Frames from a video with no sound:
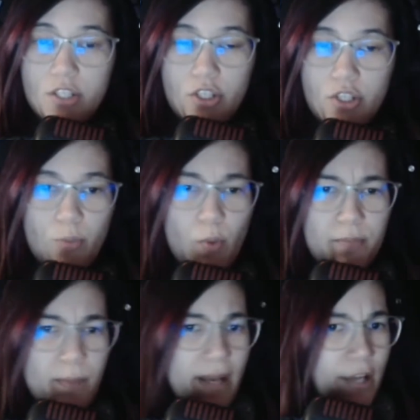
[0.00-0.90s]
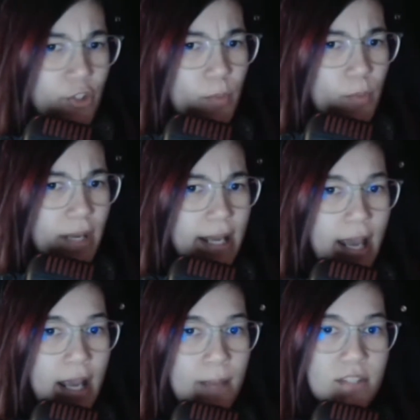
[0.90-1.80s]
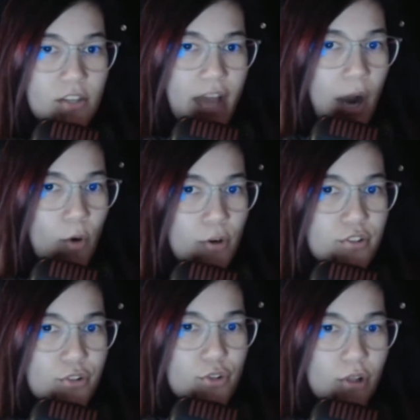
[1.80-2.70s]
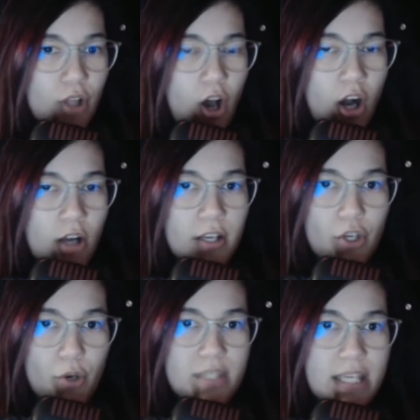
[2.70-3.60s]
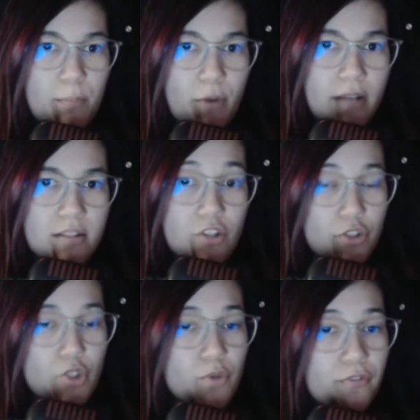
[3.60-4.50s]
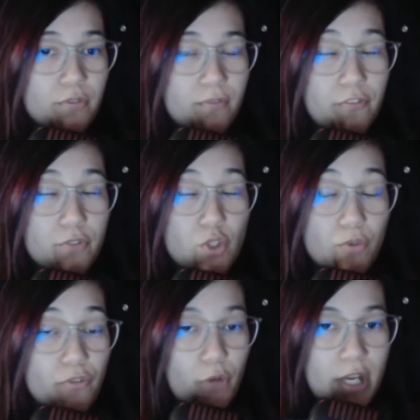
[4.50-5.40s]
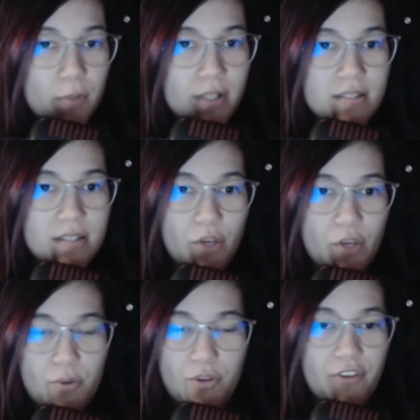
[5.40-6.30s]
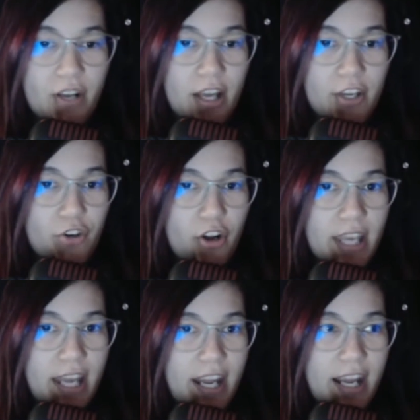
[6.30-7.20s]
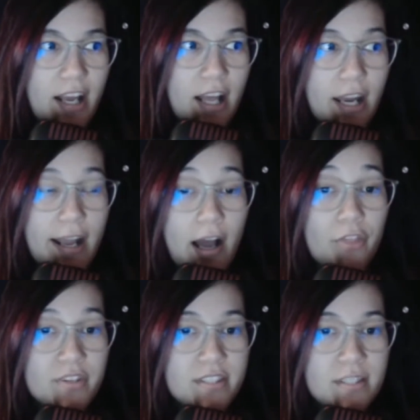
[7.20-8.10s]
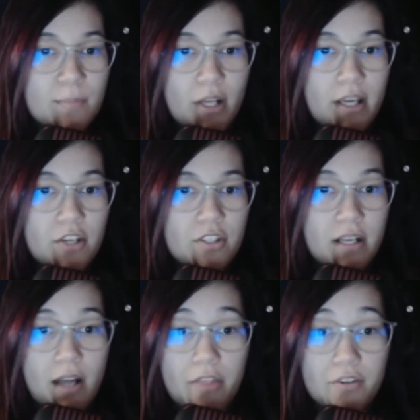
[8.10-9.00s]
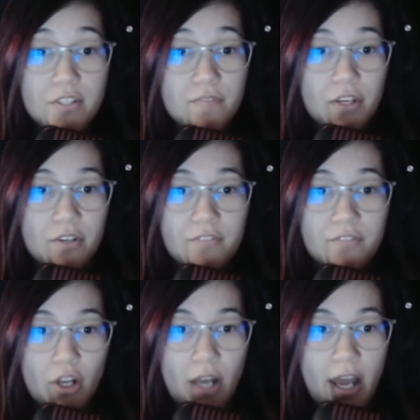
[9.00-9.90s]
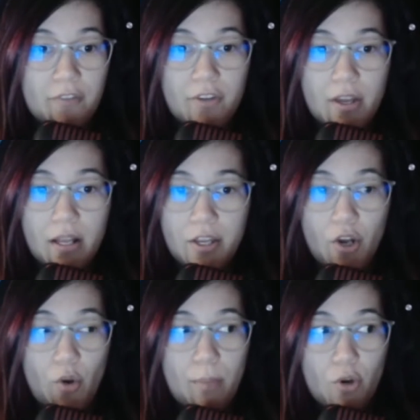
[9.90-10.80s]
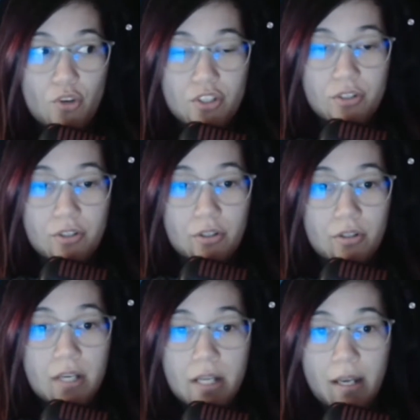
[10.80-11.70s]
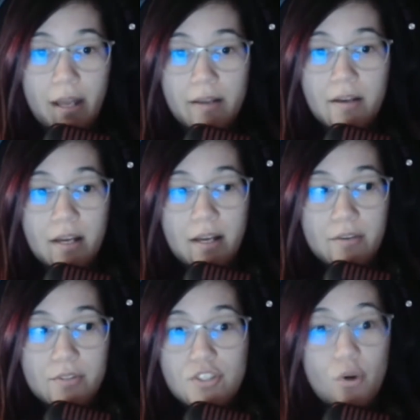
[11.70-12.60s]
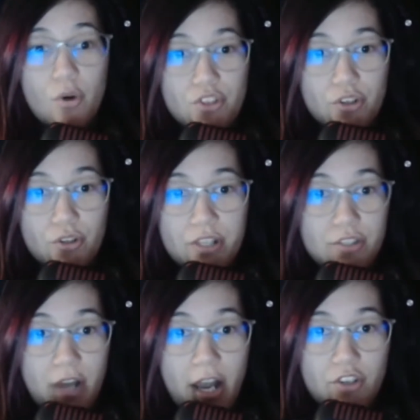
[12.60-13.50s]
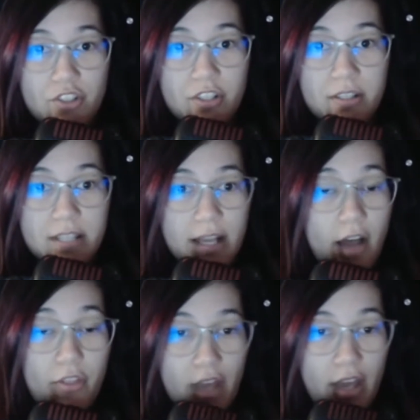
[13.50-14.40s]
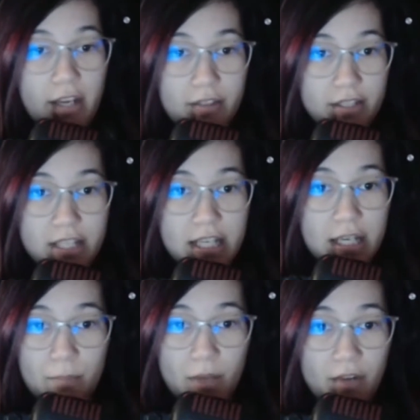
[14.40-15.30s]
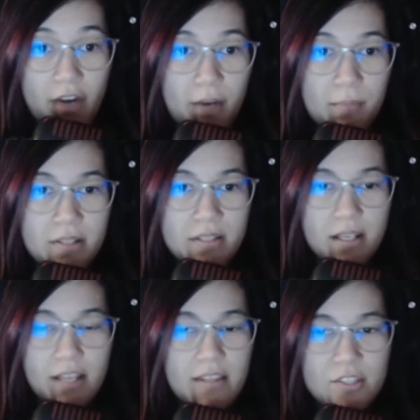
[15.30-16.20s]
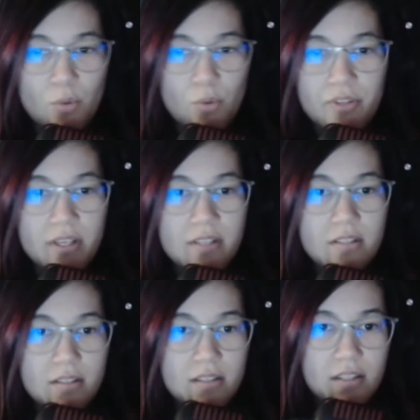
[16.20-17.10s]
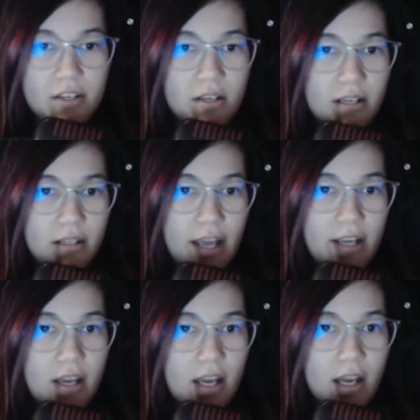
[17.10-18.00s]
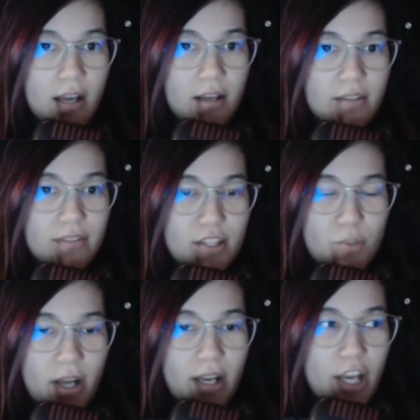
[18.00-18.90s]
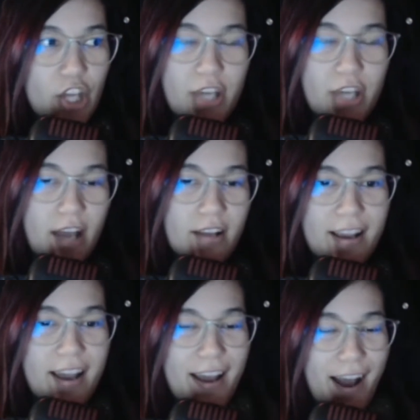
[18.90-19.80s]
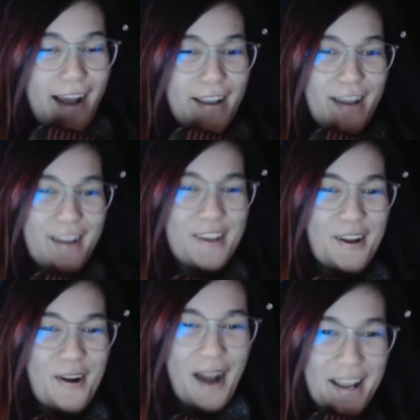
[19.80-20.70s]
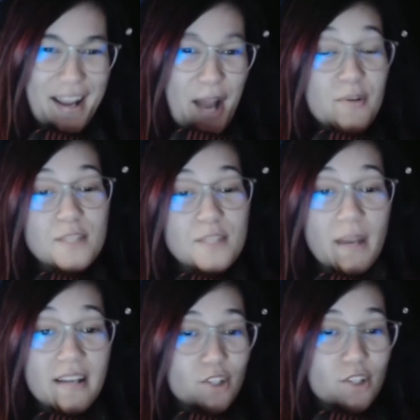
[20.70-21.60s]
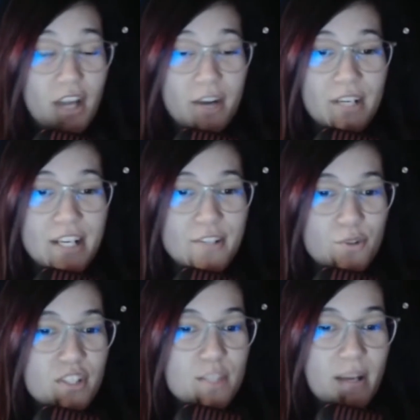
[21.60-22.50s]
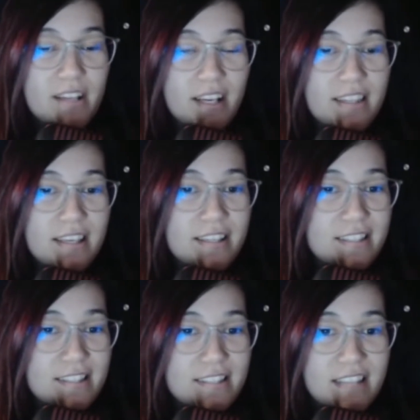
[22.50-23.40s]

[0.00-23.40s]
we're playing too many games, the hours are too long, you know, team practice are too frequent, you feel like you're not getting like other stimulation in other spheres of your life, you know, emotional, like social interactions, like other than in the team environment. Like these are all things to consider. And like that's why like you can't like you know, I respect, look, I really do respect like these